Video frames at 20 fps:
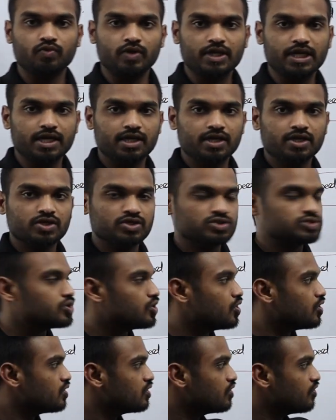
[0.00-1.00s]
Okay,
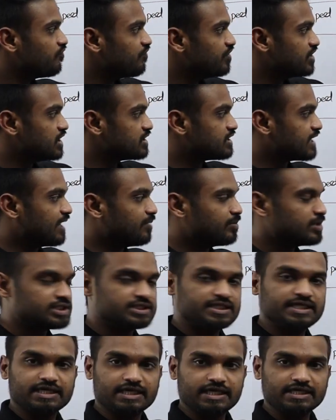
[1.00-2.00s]
so when the time
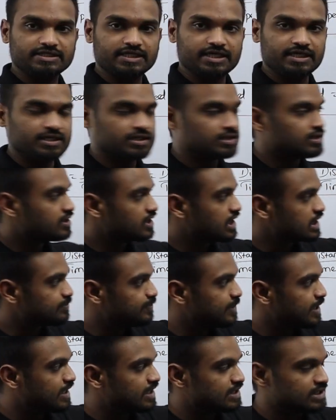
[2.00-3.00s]
is decreasing, the
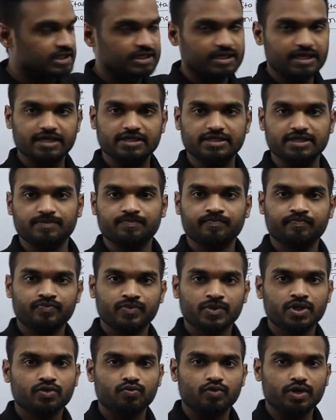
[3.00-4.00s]
speed is increasing.
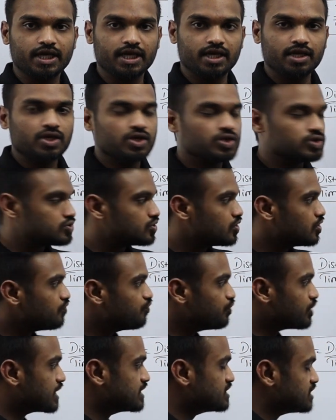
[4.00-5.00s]
Okay, so
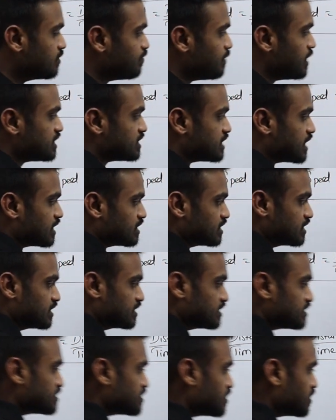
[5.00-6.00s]
we can simply say
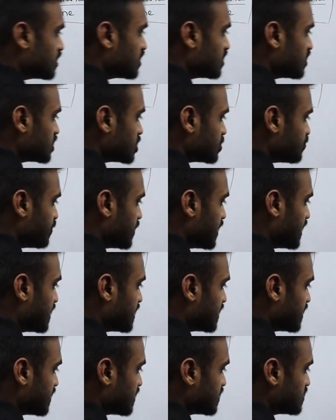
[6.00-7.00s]
this speed
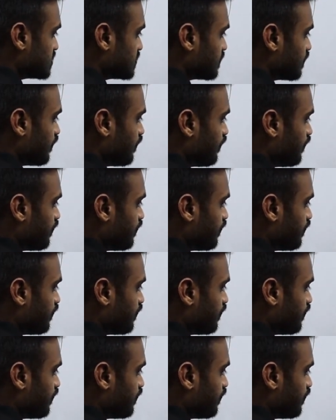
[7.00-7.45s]
is